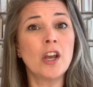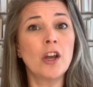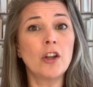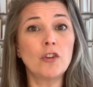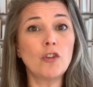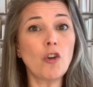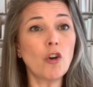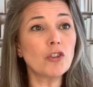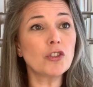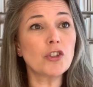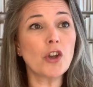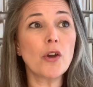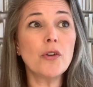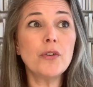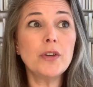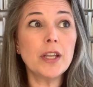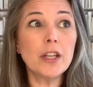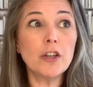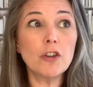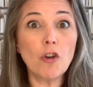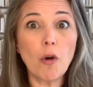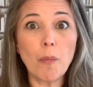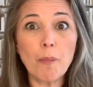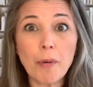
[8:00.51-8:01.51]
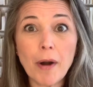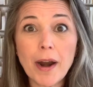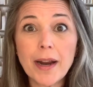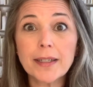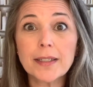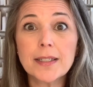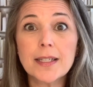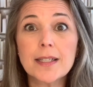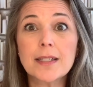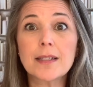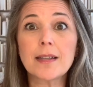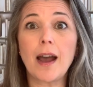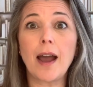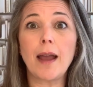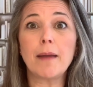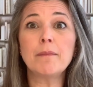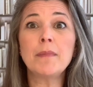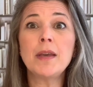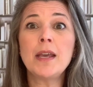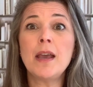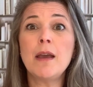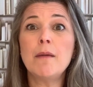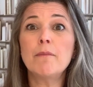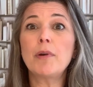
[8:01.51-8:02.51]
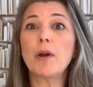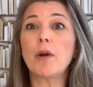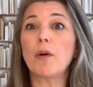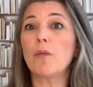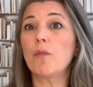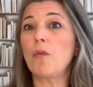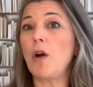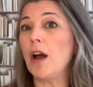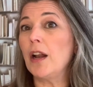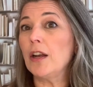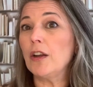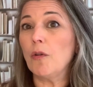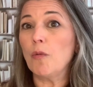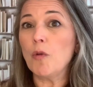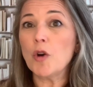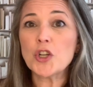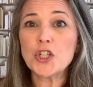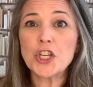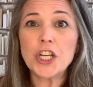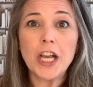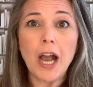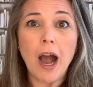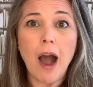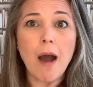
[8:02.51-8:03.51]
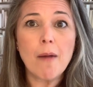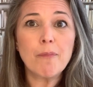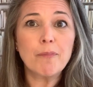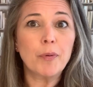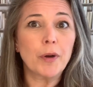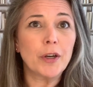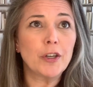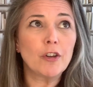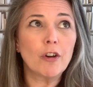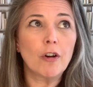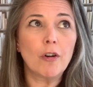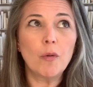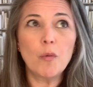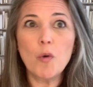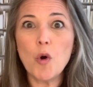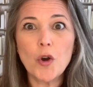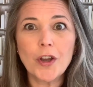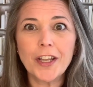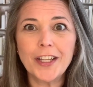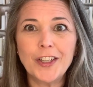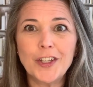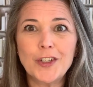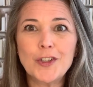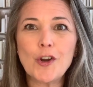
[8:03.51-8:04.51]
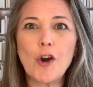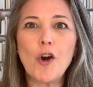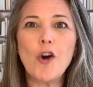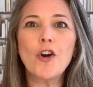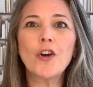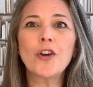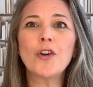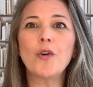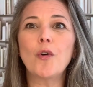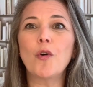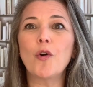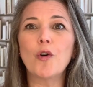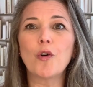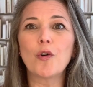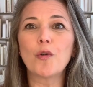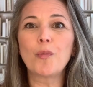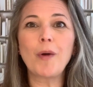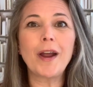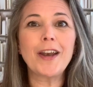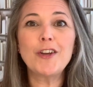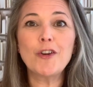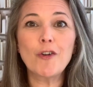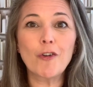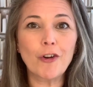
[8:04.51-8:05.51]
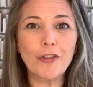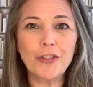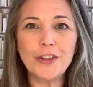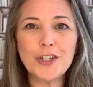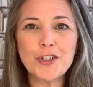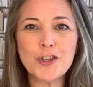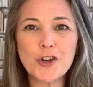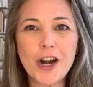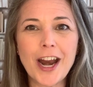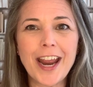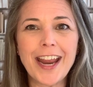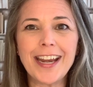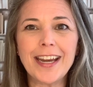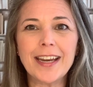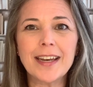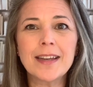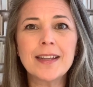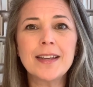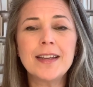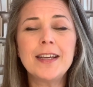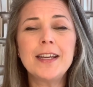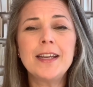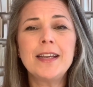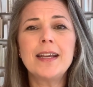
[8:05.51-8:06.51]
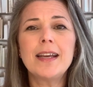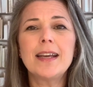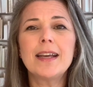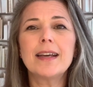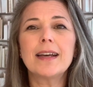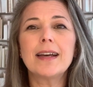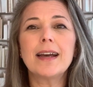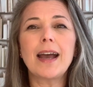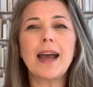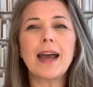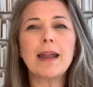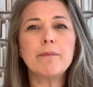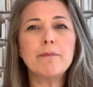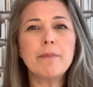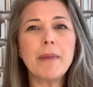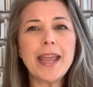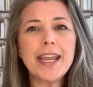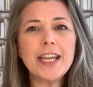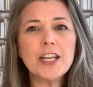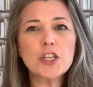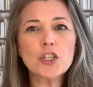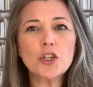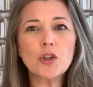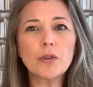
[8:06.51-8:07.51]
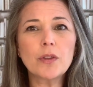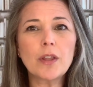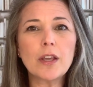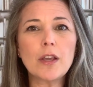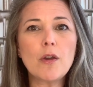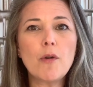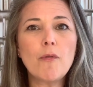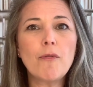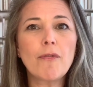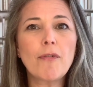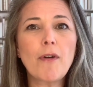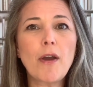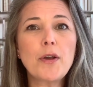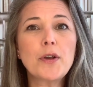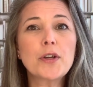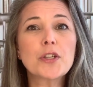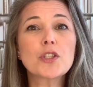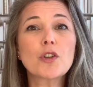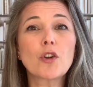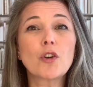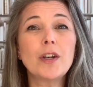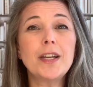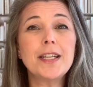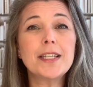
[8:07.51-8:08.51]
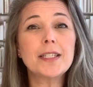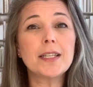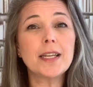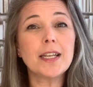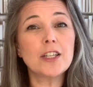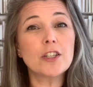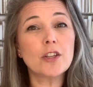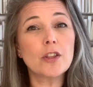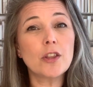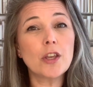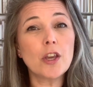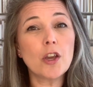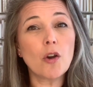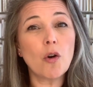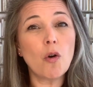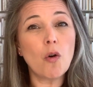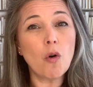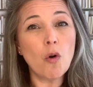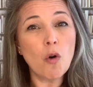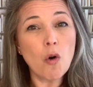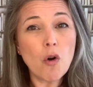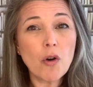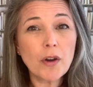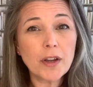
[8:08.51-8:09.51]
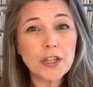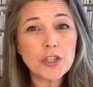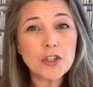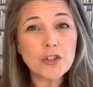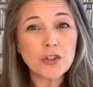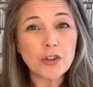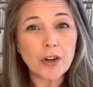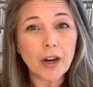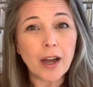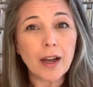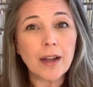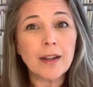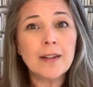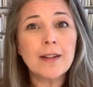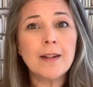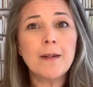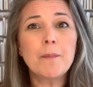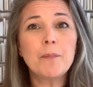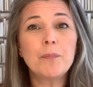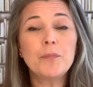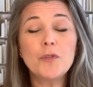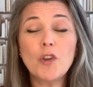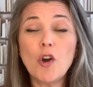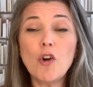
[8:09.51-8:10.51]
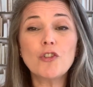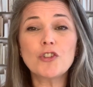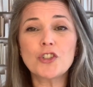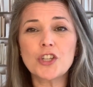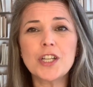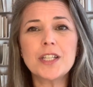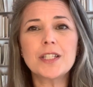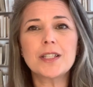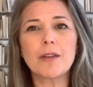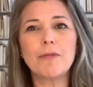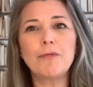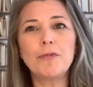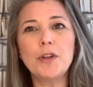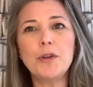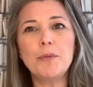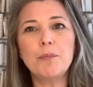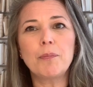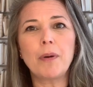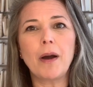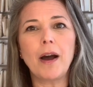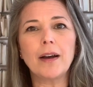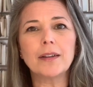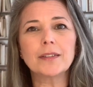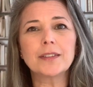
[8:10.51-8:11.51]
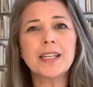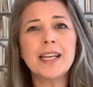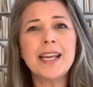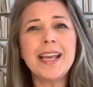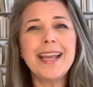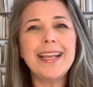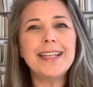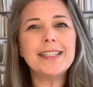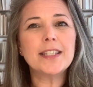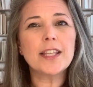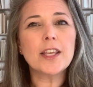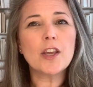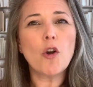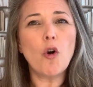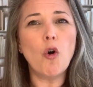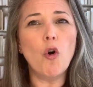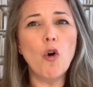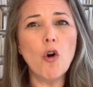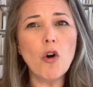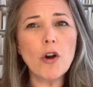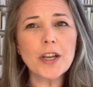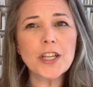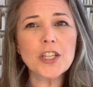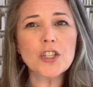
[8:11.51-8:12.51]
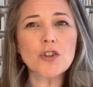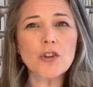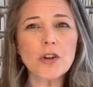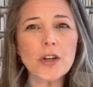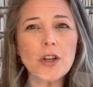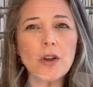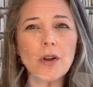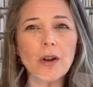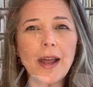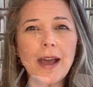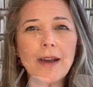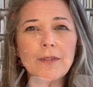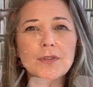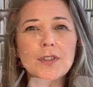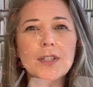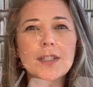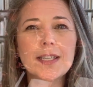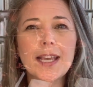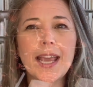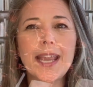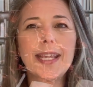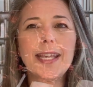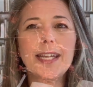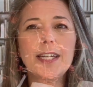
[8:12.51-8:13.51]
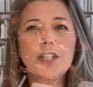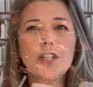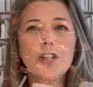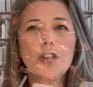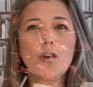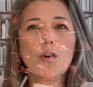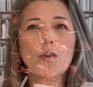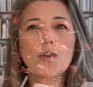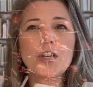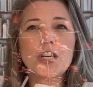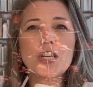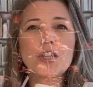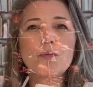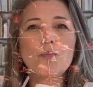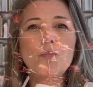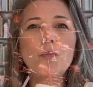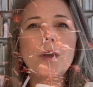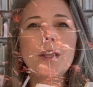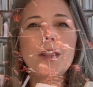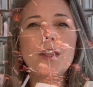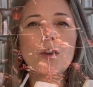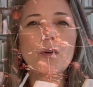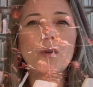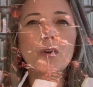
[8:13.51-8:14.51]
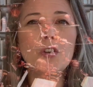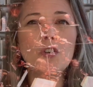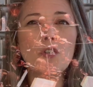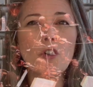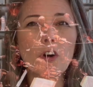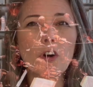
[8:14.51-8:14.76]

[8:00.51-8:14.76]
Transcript: Not only in your practice time, but while you're washing up, when you're walking the dog, or when you're on the train. And make sure that you focus on listening to the orchestra, not just the flute part. It's the orchestra you'll have to take into the audition with you in your